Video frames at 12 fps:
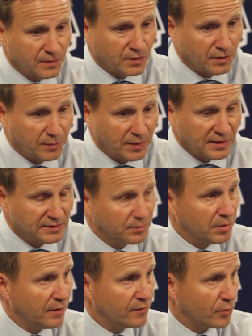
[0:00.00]
He plays
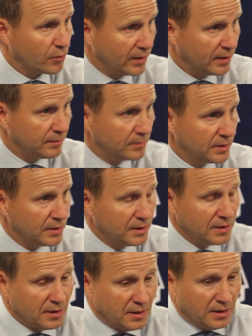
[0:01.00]
above the rim.
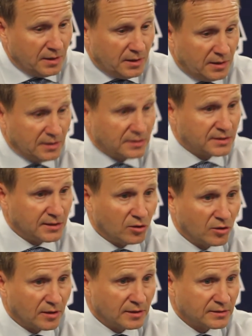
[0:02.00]
He
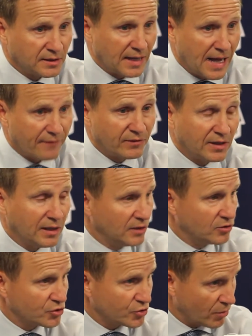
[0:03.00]
still is going to have to get a
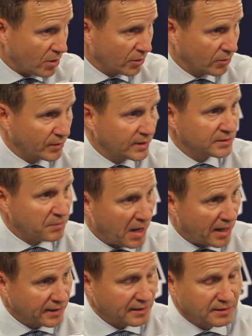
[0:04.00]
little stronger with his
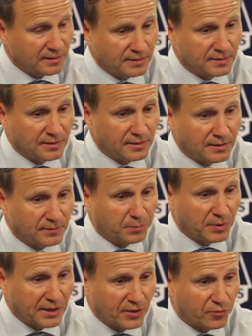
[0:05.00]
body to
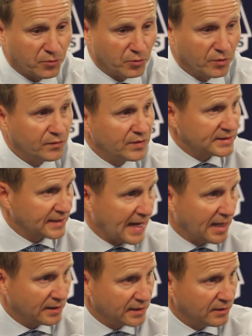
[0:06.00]
play through the
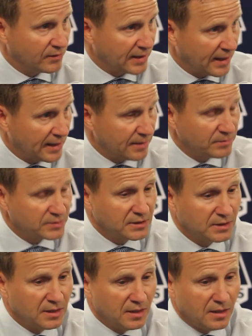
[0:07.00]
physicality of games.
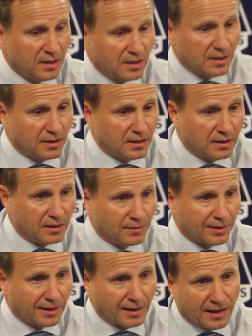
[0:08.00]

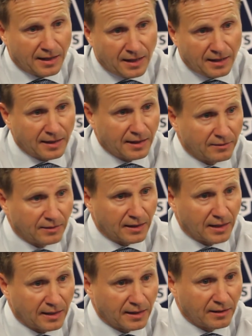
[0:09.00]
I
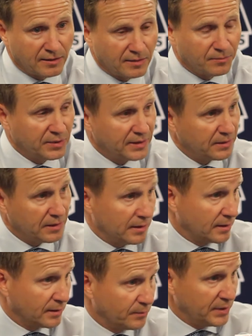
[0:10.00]
like how he
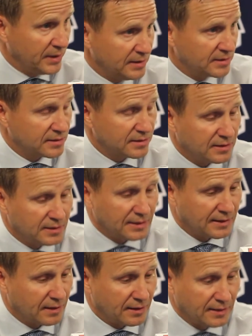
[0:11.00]
competes.
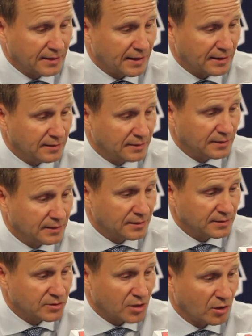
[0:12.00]
I thought he had
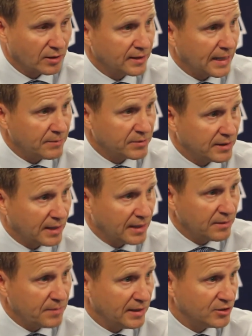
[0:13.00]
a solid game tonight.
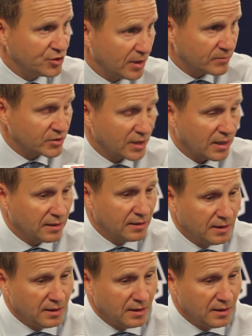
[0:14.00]
He made a jump shot.